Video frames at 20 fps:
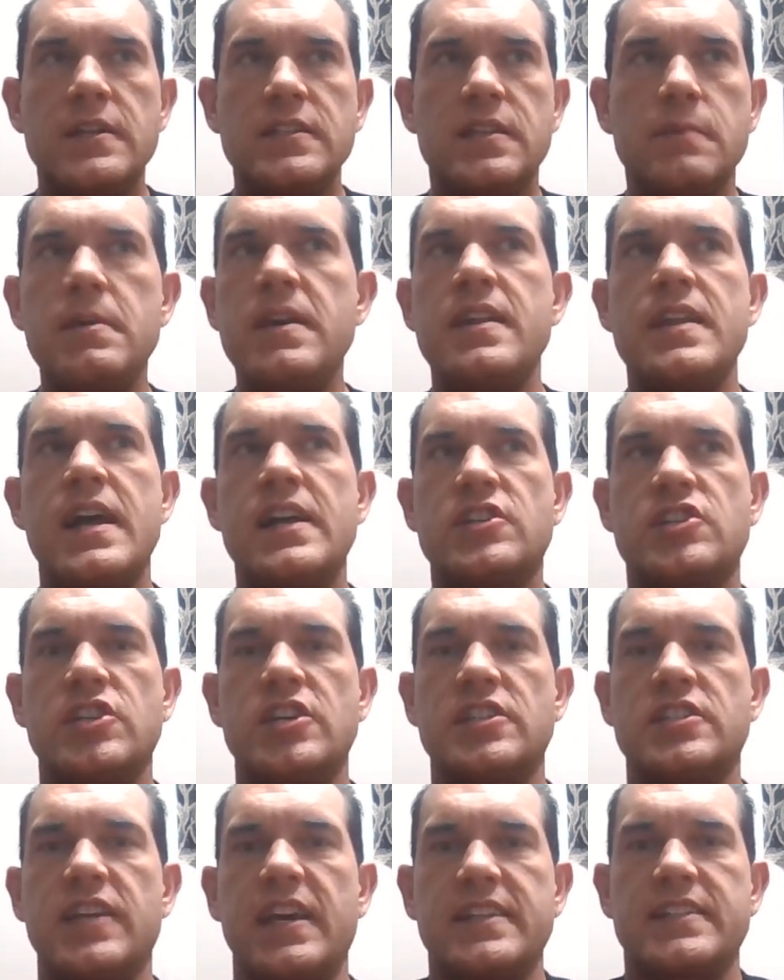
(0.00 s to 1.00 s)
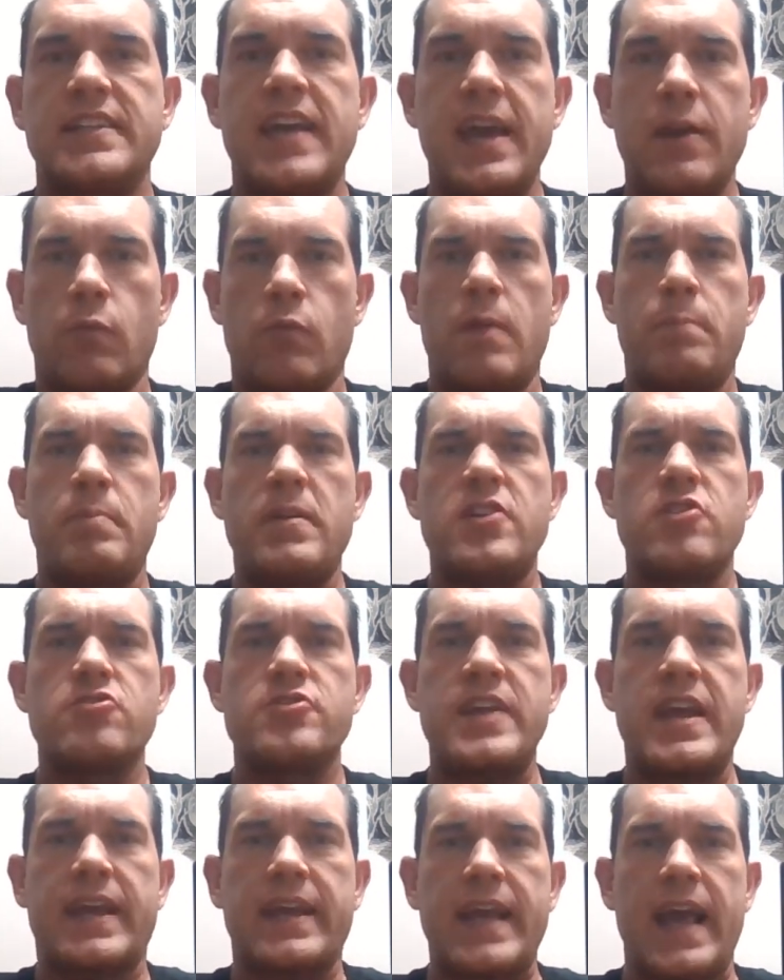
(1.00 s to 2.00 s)
to me, that's just like t- whipping
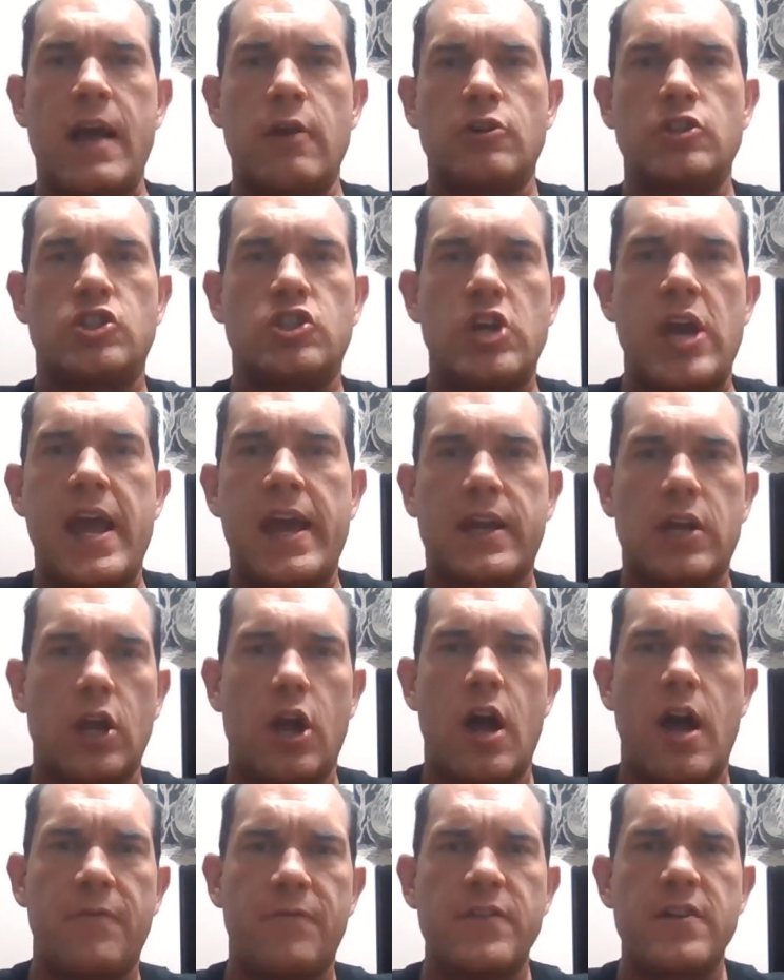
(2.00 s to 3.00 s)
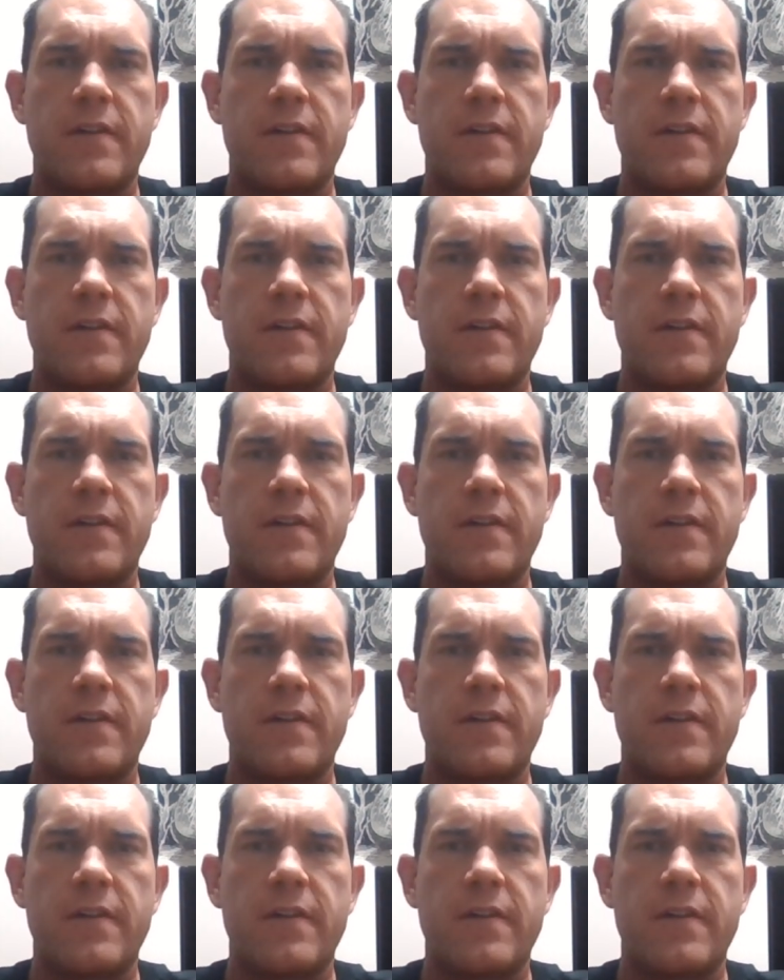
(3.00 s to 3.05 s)
your dick out and jacking off